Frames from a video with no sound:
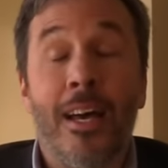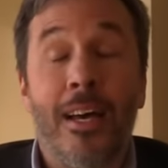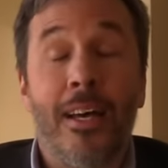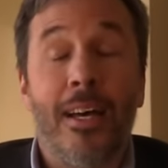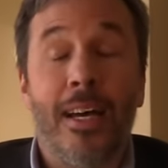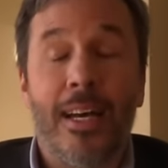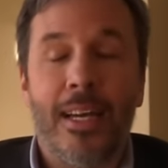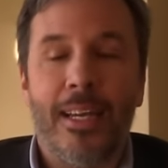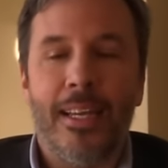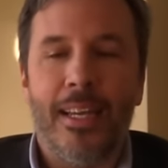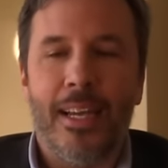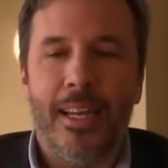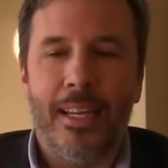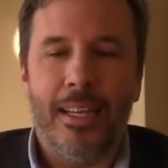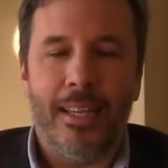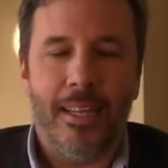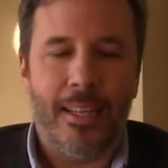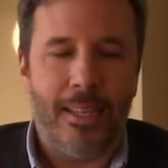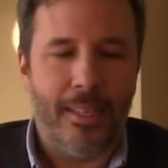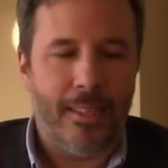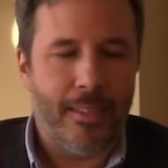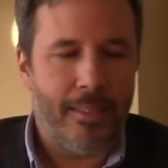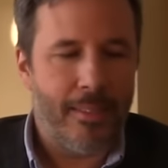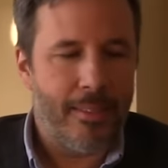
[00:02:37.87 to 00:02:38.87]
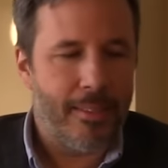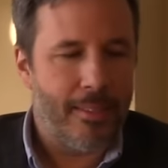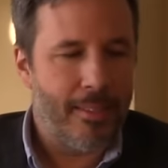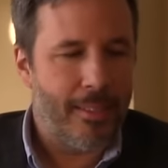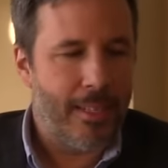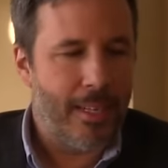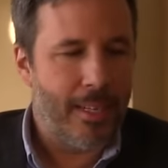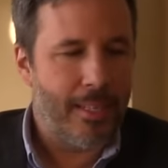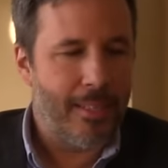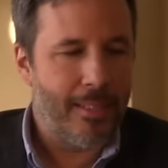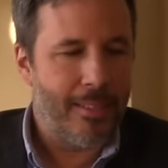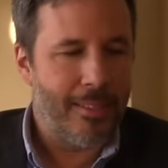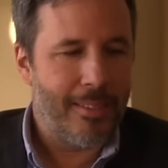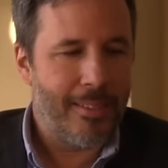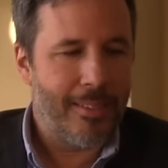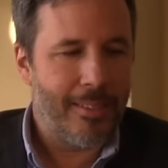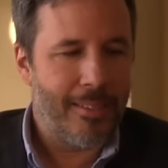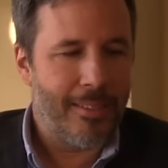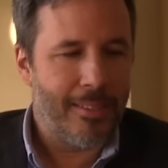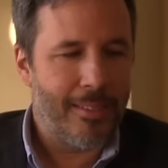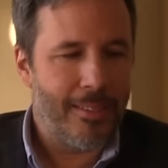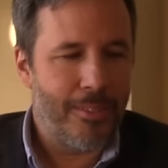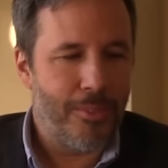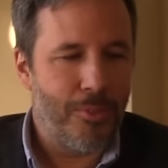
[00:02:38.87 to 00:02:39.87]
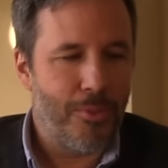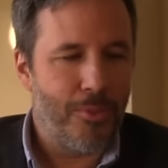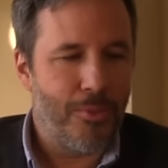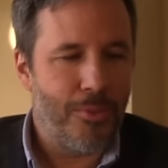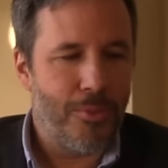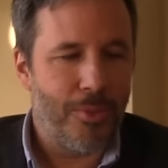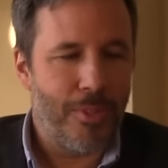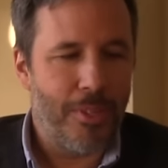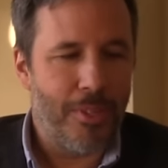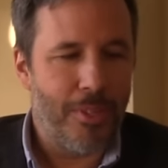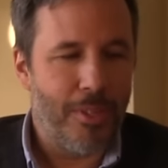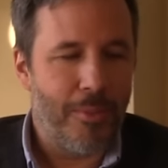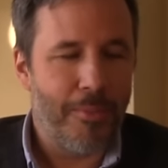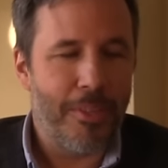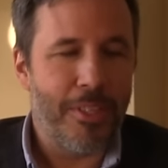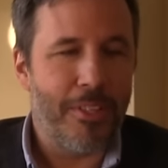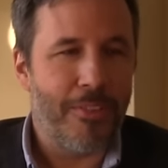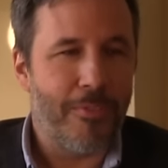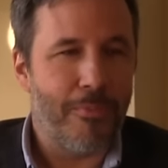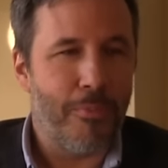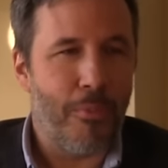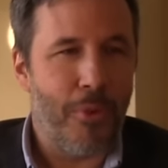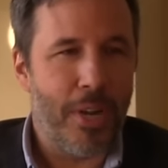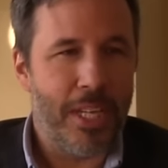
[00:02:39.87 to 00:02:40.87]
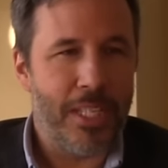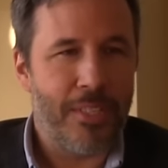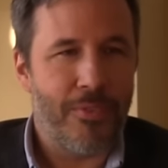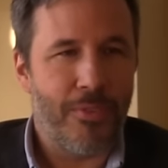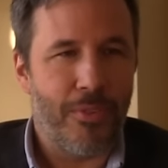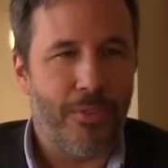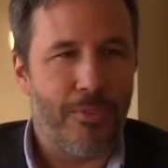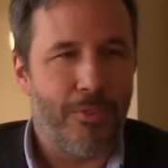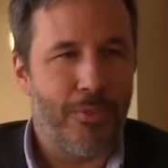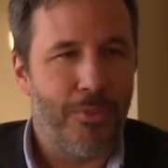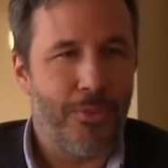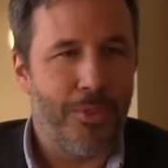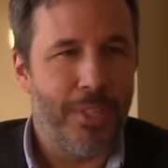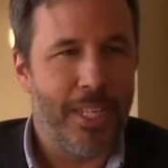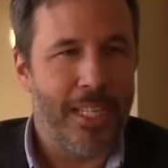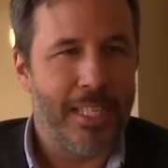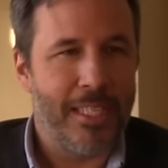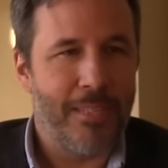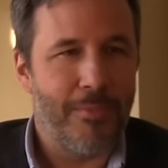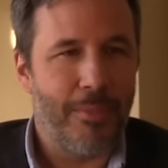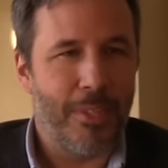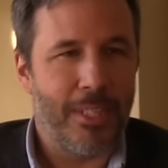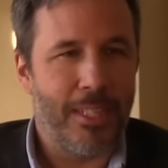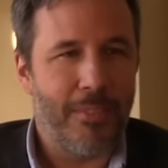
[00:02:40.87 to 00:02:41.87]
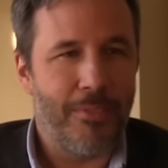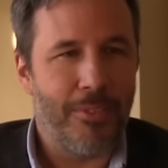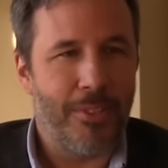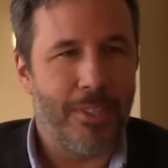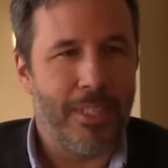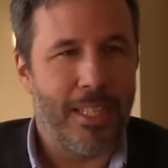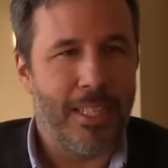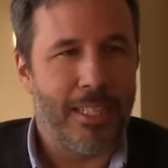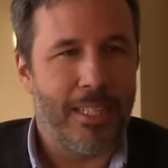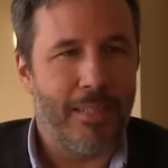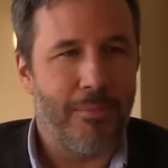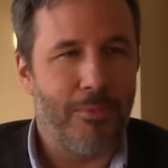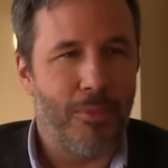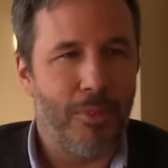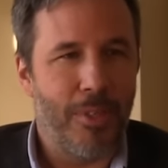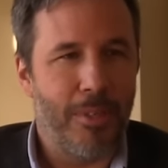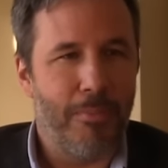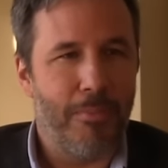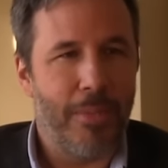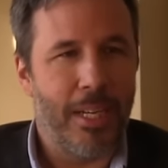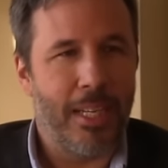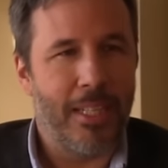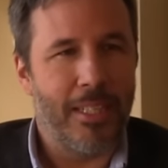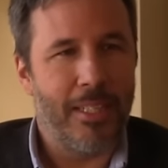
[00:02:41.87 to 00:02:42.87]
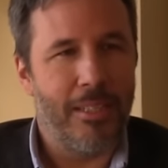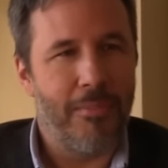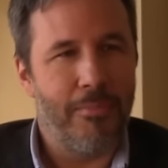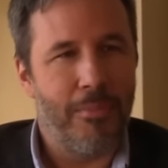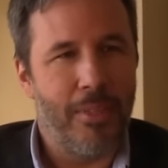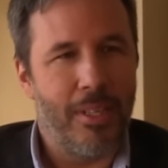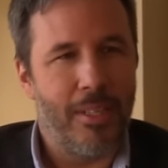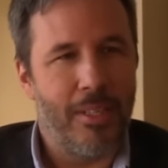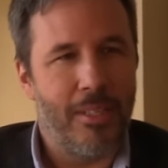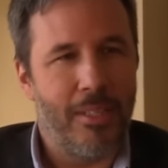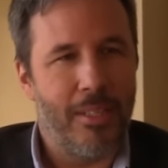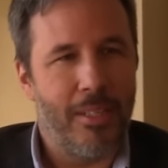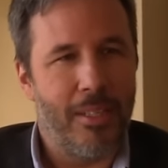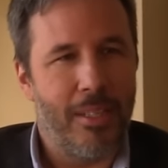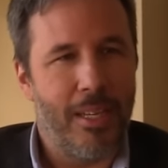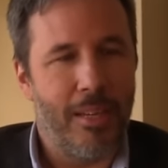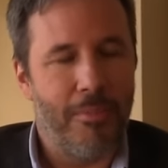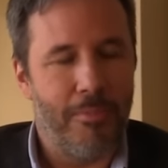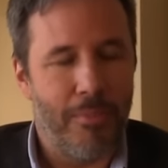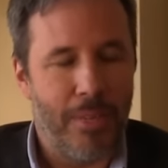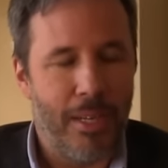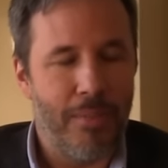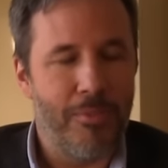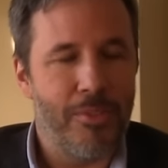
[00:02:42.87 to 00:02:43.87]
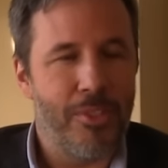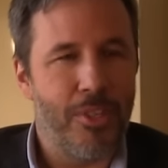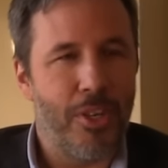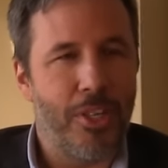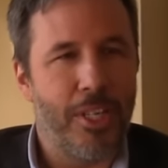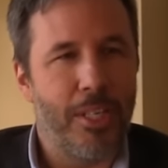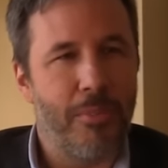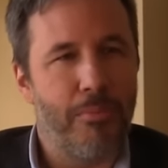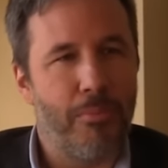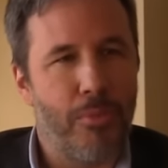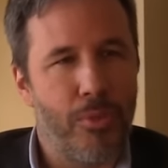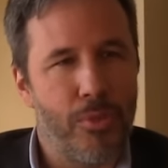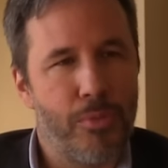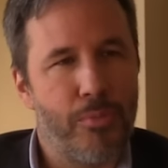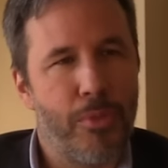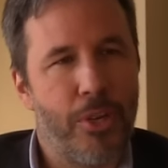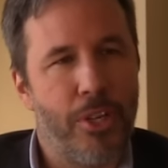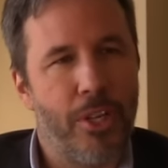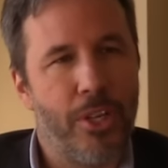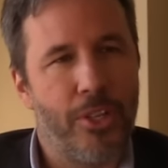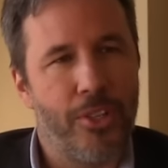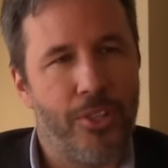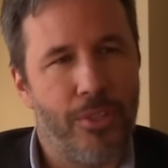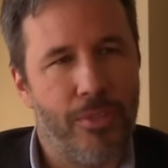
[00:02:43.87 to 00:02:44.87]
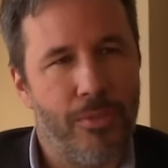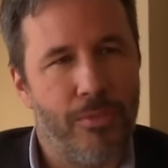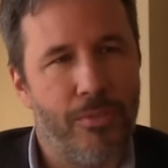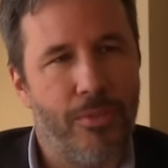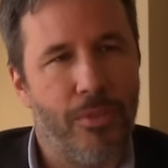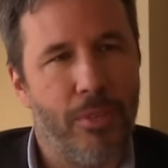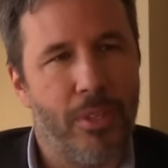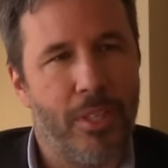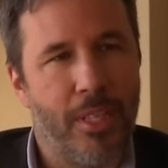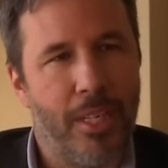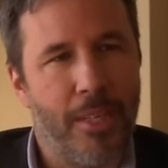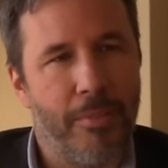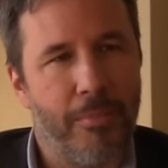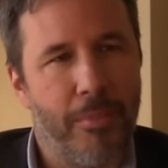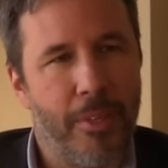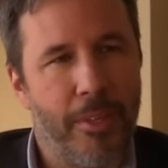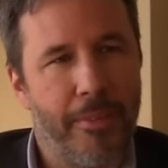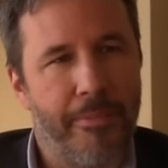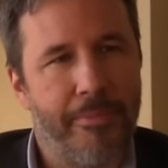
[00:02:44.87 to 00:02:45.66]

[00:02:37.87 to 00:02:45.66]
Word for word: I I, I uh, I'll uh, do uh, a bit of press for a few days, but after that, I'm going back and uh, I'm I'm starting post production full time. Yeah.